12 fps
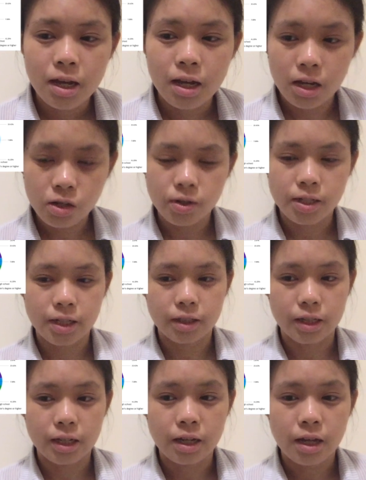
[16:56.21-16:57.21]

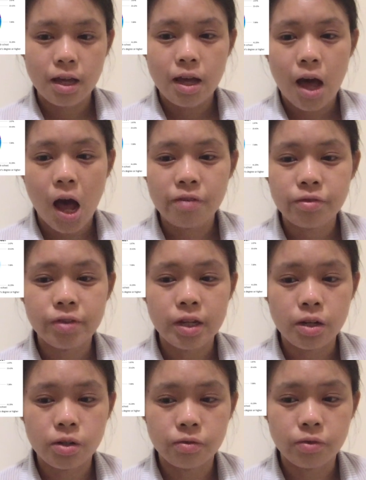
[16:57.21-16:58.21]
Interestingly, half of the
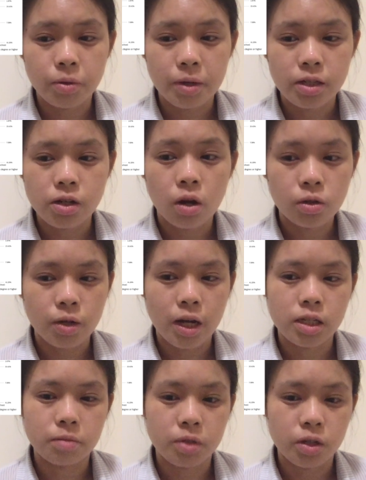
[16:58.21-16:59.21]
interviewees also had
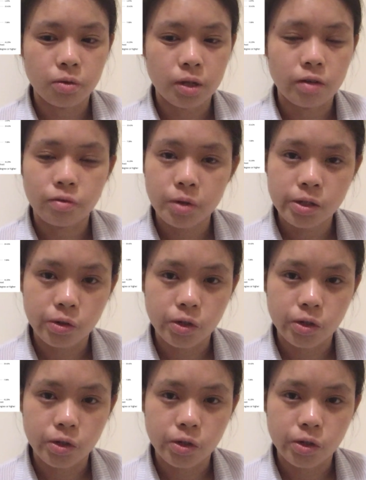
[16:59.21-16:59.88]
some degree of research